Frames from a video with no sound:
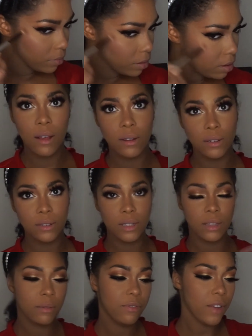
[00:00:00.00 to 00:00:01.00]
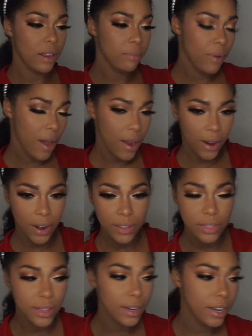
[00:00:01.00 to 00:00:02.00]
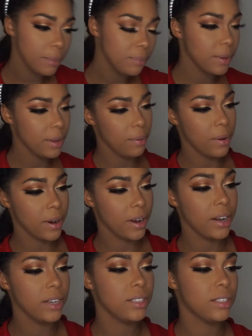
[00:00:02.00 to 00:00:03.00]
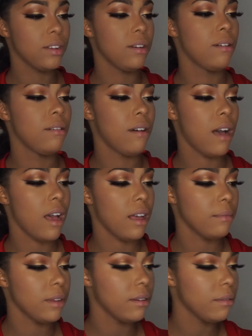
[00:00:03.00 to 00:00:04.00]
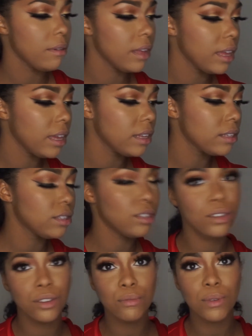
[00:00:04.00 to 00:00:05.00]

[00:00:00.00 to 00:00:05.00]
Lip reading: Oh, the fun part, the lip part. So I'm going to be